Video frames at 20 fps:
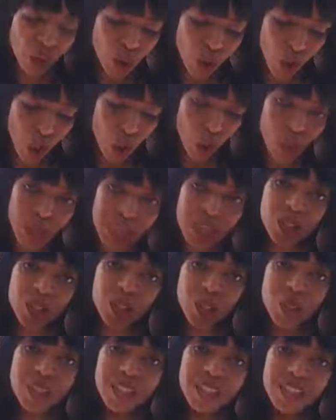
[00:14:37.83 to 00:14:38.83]
Go
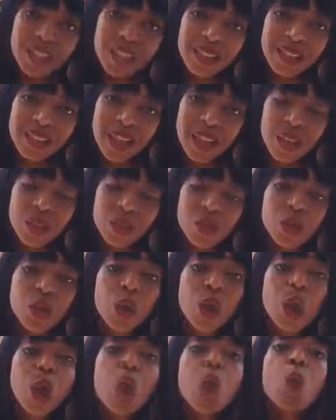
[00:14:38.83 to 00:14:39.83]
into the
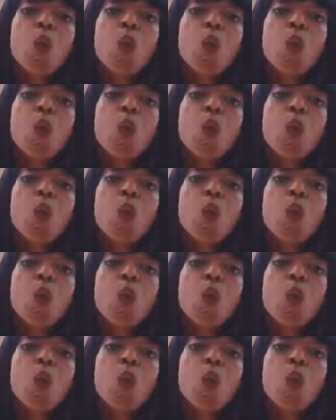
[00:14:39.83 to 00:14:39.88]
details.